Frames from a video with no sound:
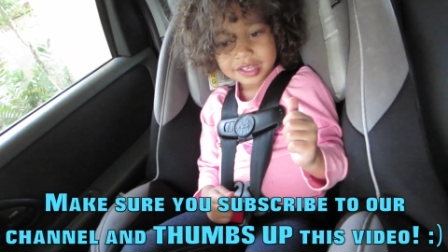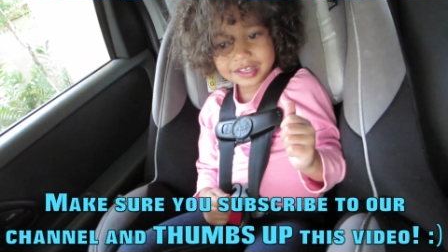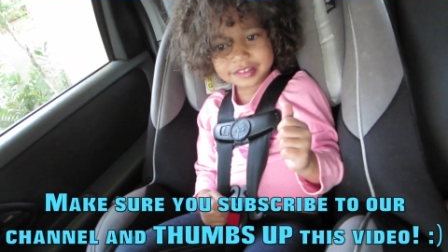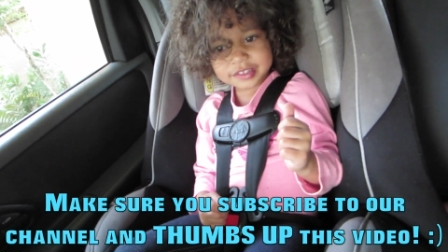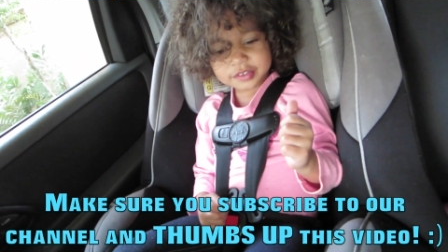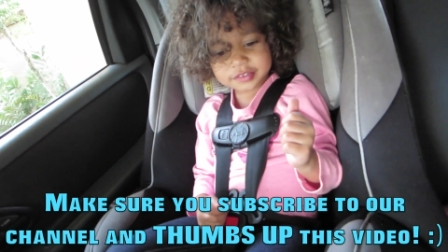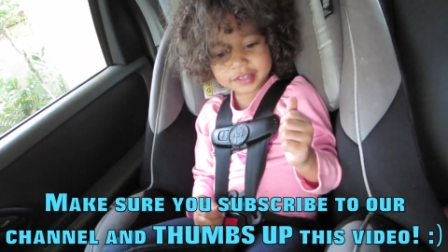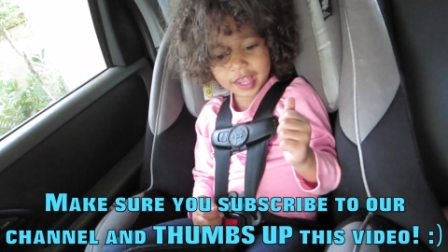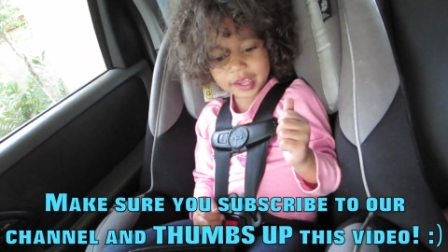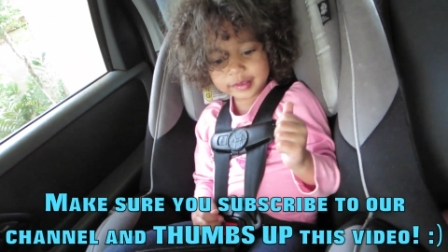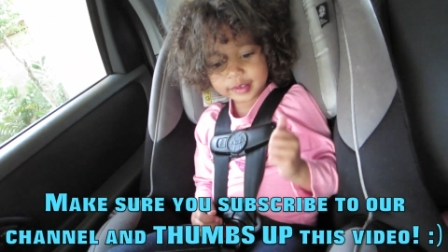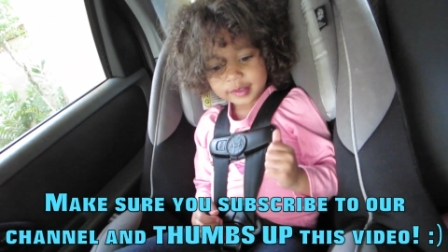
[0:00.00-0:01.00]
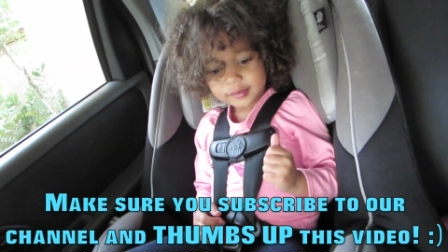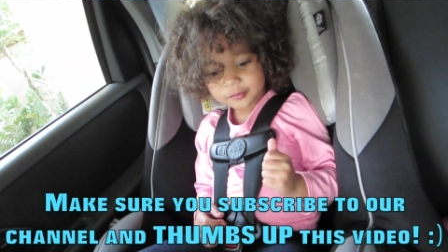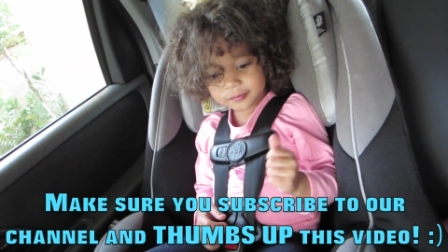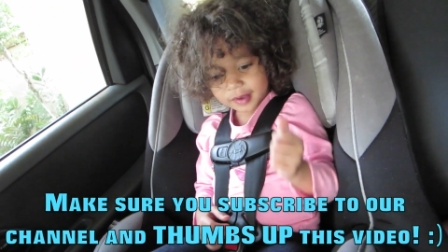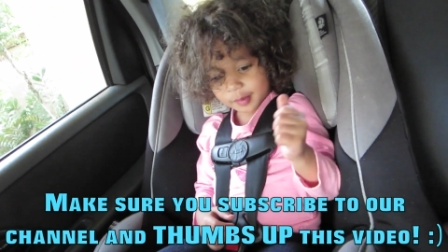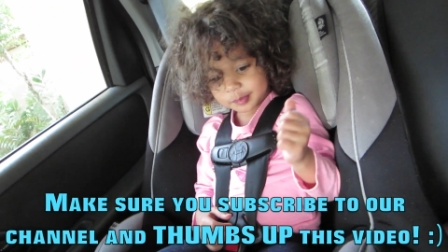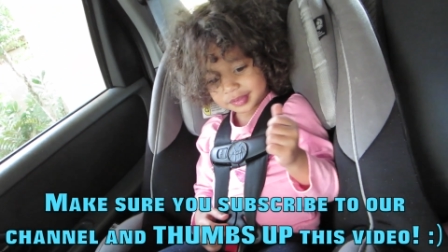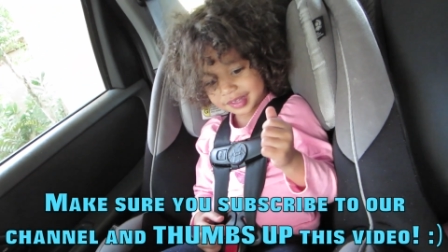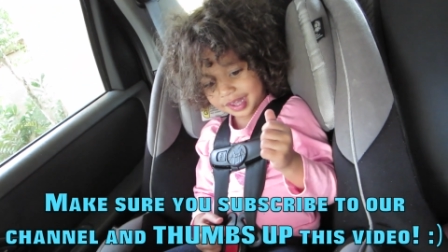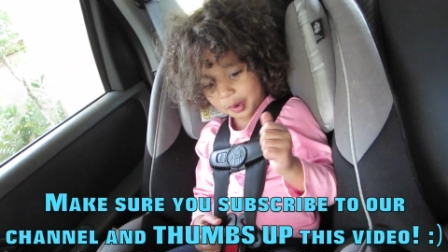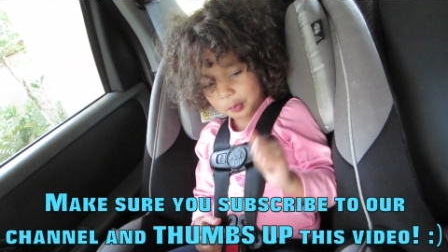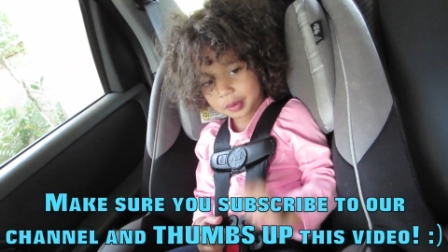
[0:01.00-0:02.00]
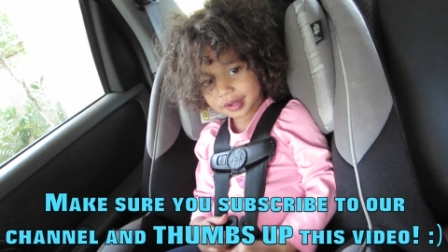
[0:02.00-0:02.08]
and you say thumbs up.